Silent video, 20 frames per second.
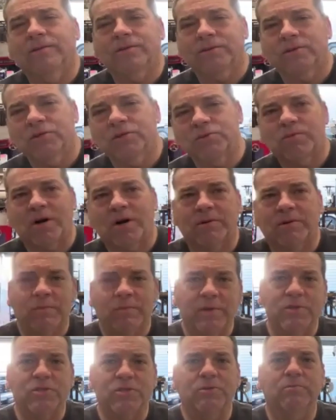There's
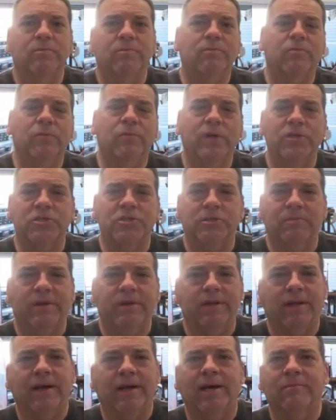probably some wisdom
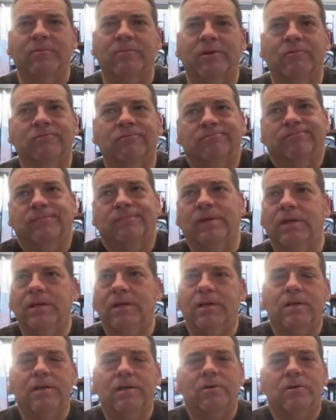in that, but
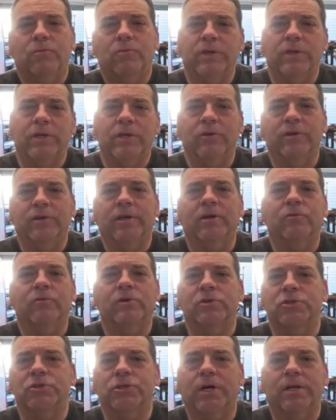you only get
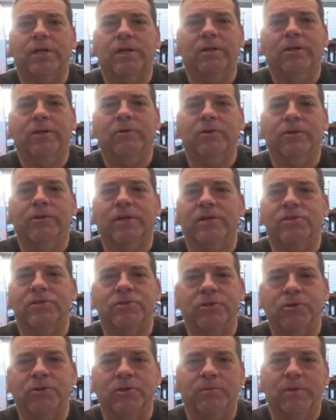one shot at doing this.
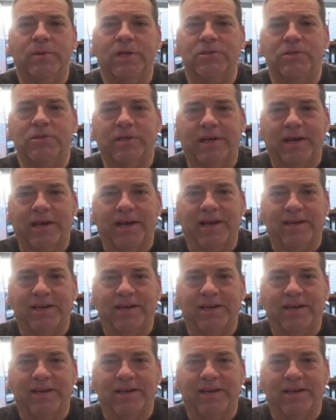You do the best you can.